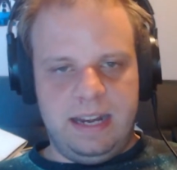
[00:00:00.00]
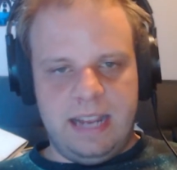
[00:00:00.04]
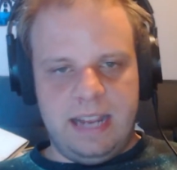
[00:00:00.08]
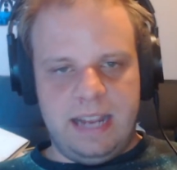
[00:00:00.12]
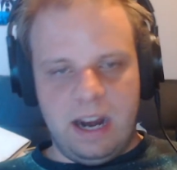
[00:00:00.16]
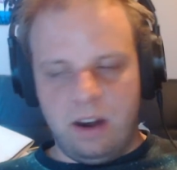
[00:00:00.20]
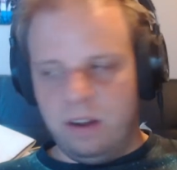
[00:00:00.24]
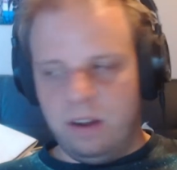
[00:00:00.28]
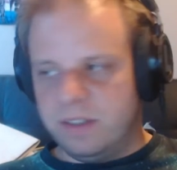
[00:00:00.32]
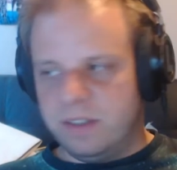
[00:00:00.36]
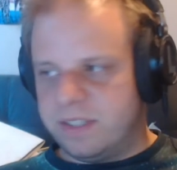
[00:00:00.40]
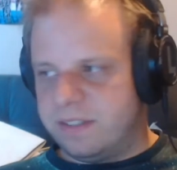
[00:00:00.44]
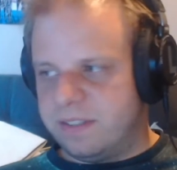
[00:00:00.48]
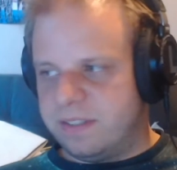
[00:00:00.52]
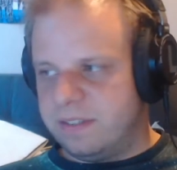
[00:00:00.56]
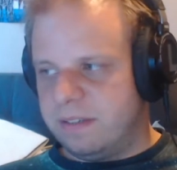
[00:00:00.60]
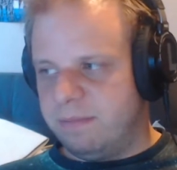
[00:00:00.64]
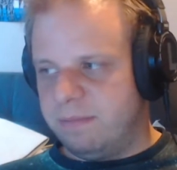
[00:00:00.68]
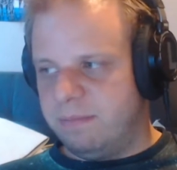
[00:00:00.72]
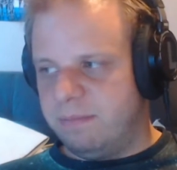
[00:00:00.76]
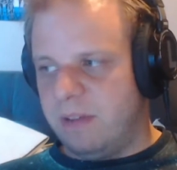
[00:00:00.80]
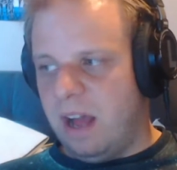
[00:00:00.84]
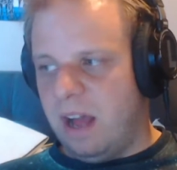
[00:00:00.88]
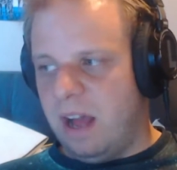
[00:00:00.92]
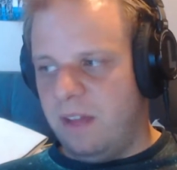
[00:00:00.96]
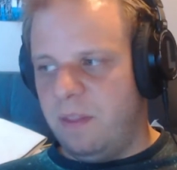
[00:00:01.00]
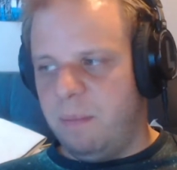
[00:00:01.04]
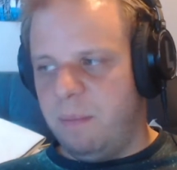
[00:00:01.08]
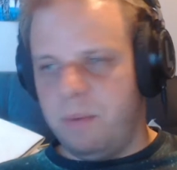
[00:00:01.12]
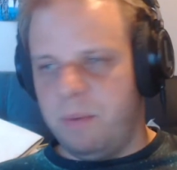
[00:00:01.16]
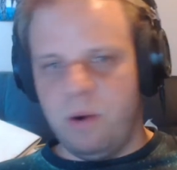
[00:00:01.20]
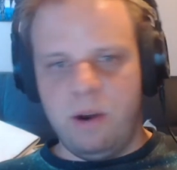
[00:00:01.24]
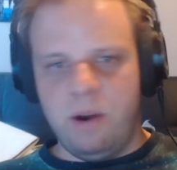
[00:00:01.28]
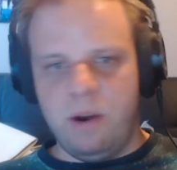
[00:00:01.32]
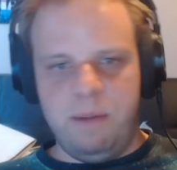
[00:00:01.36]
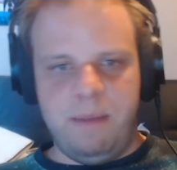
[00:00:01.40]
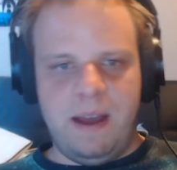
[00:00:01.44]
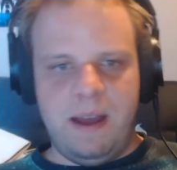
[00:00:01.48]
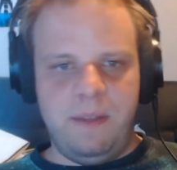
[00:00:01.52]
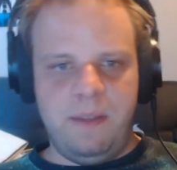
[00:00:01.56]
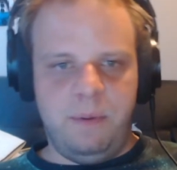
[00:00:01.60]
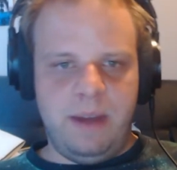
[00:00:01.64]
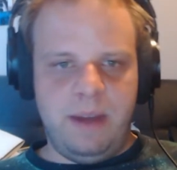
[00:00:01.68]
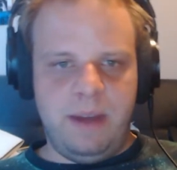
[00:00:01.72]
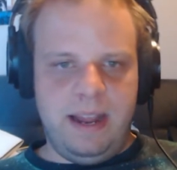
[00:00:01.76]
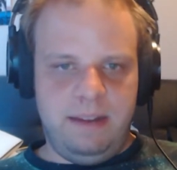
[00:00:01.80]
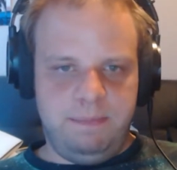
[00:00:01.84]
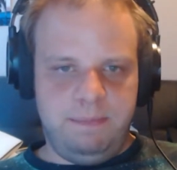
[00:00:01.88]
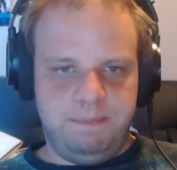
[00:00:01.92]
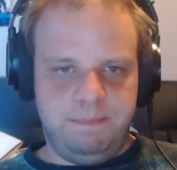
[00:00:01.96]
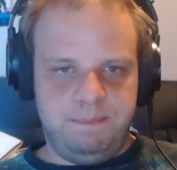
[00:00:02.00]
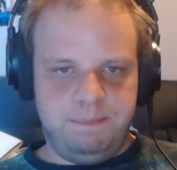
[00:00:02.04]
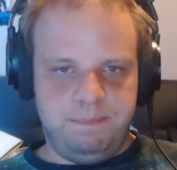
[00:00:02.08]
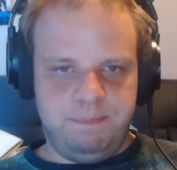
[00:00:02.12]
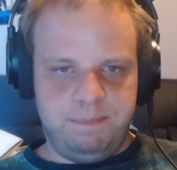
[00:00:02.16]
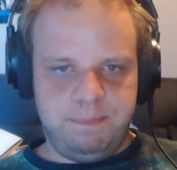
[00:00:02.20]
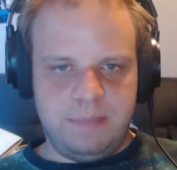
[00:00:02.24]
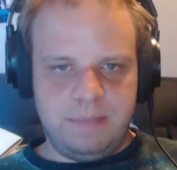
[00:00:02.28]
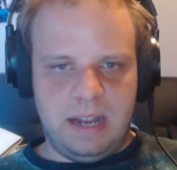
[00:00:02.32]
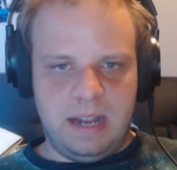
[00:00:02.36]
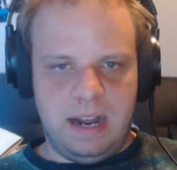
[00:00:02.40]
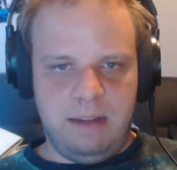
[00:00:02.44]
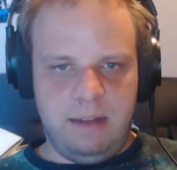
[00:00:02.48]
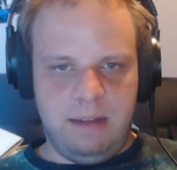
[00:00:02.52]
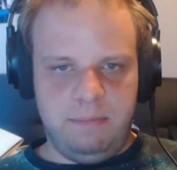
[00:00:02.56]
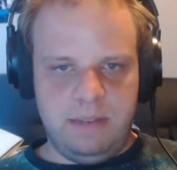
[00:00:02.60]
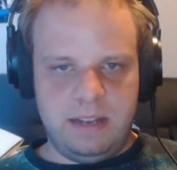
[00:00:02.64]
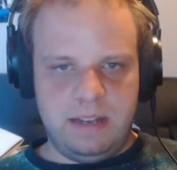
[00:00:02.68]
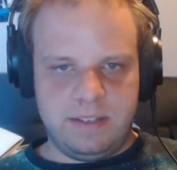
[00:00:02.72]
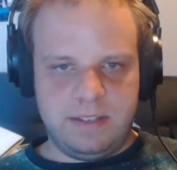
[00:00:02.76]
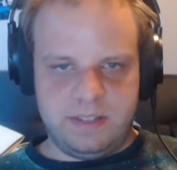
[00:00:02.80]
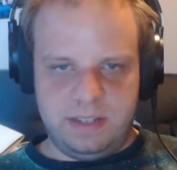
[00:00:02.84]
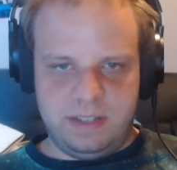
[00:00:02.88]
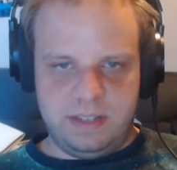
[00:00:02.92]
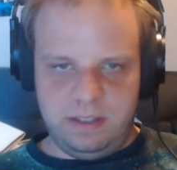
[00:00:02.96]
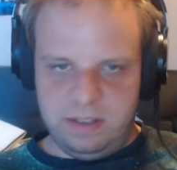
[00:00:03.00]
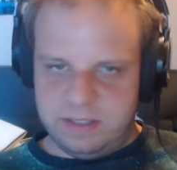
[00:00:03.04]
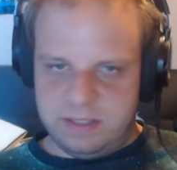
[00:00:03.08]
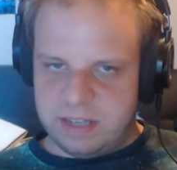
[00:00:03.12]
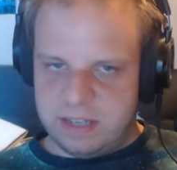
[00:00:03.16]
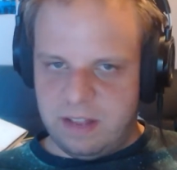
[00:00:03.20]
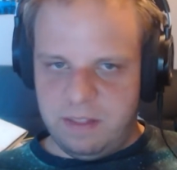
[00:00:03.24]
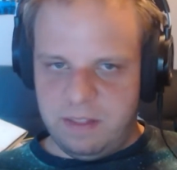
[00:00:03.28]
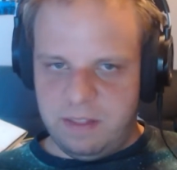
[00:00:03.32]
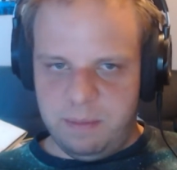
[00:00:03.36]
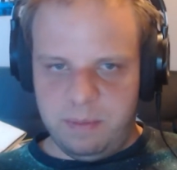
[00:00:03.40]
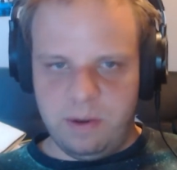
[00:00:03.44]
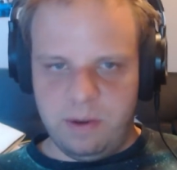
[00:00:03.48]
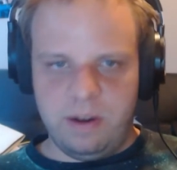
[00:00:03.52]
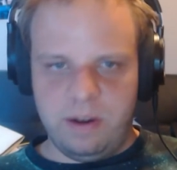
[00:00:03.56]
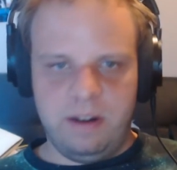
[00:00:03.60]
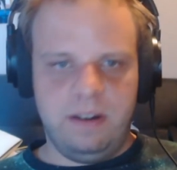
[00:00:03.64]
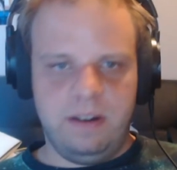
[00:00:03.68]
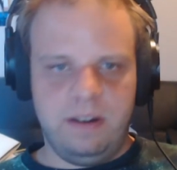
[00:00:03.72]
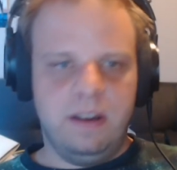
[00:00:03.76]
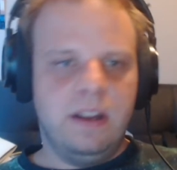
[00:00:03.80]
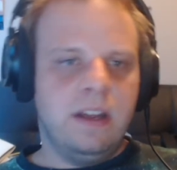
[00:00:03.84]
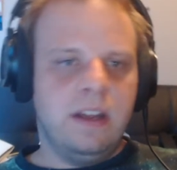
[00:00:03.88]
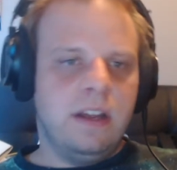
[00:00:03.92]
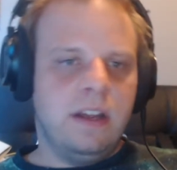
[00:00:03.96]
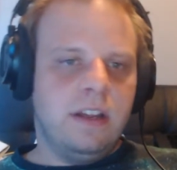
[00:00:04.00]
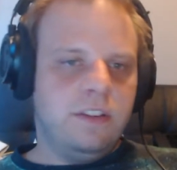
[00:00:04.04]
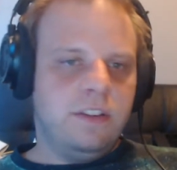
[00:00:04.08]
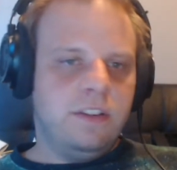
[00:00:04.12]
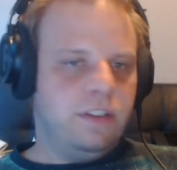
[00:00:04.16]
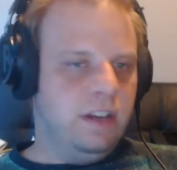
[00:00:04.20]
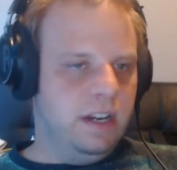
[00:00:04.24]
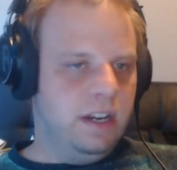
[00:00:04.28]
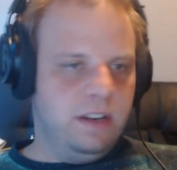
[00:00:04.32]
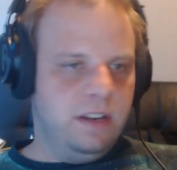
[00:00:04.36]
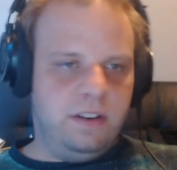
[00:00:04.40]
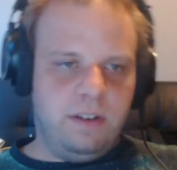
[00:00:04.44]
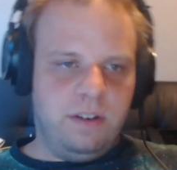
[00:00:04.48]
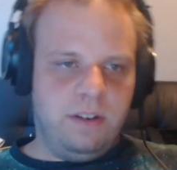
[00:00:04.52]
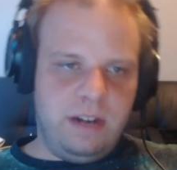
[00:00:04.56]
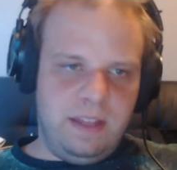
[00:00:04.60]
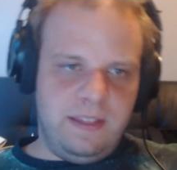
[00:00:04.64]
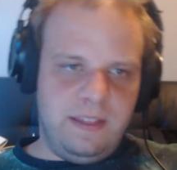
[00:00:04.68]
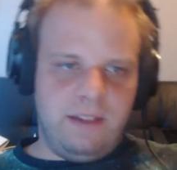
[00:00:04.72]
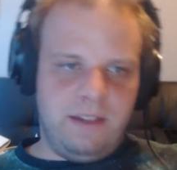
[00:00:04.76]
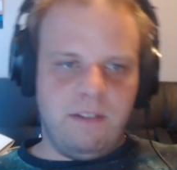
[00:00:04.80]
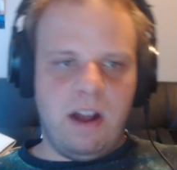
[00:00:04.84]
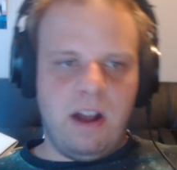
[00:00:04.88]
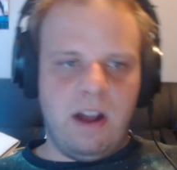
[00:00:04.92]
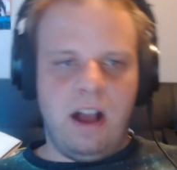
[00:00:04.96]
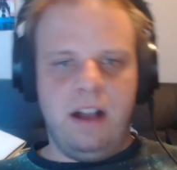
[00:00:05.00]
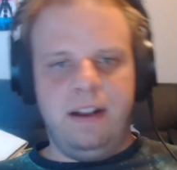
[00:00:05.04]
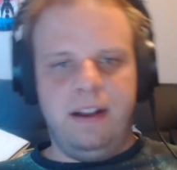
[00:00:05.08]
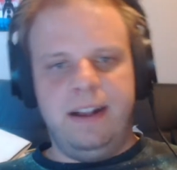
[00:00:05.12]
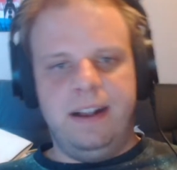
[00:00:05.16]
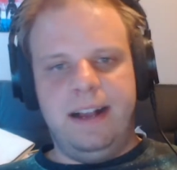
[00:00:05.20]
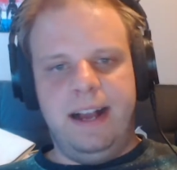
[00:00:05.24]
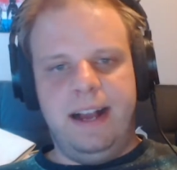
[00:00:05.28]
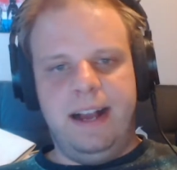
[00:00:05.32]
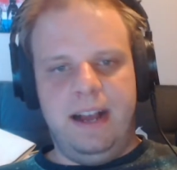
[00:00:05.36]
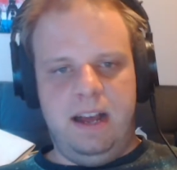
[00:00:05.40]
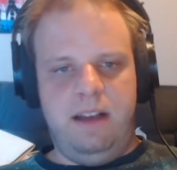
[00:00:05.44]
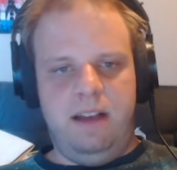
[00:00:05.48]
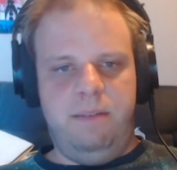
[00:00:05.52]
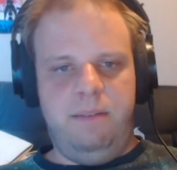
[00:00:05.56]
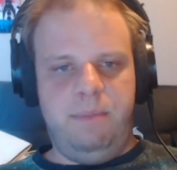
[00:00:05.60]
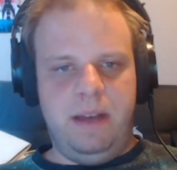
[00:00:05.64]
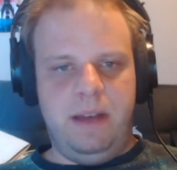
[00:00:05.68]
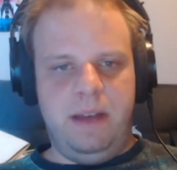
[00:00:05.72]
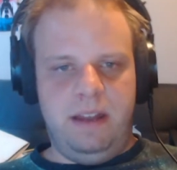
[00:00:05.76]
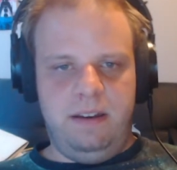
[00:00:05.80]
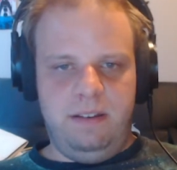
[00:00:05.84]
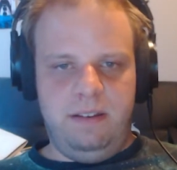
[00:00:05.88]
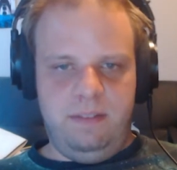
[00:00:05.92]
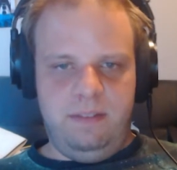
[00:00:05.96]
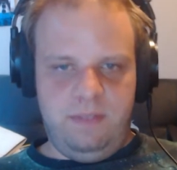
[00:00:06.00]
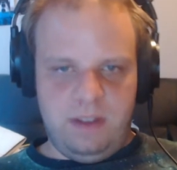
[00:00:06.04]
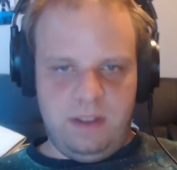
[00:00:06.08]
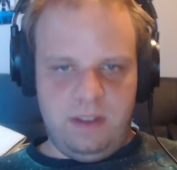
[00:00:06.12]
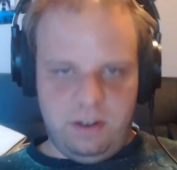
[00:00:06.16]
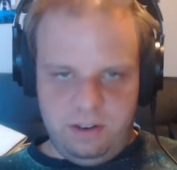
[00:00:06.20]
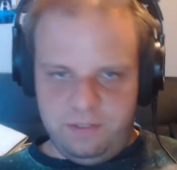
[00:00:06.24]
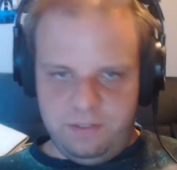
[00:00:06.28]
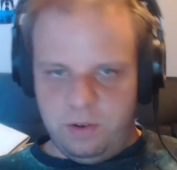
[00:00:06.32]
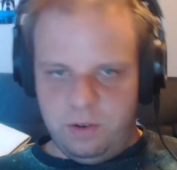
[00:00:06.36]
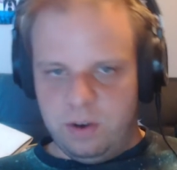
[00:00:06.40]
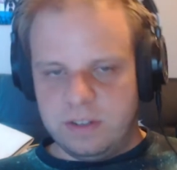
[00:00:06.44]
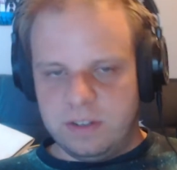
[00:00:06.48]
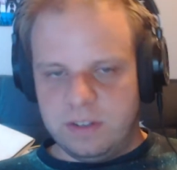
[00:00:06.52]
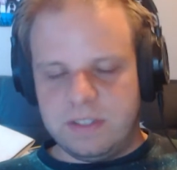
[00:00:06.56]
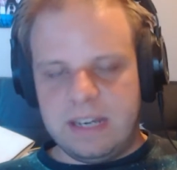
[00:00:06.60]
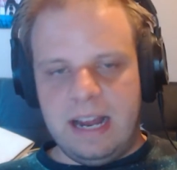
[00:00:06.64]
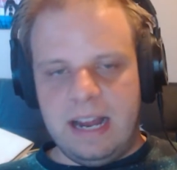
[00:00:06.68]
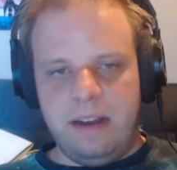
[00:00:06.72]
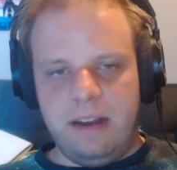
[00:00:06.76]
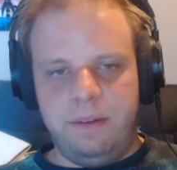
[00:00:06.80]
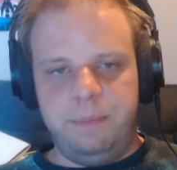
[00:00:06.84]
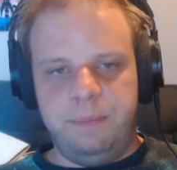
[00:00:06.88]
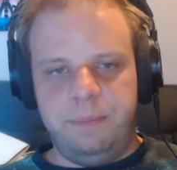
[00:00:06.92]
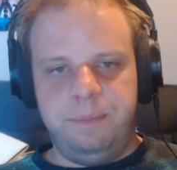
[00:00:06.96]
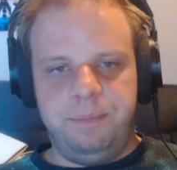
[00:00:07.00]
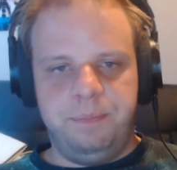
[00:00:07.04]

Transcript: Carol's on the board, by the way, and still is on the board. She didn't do anything wrong, but they're divorced now.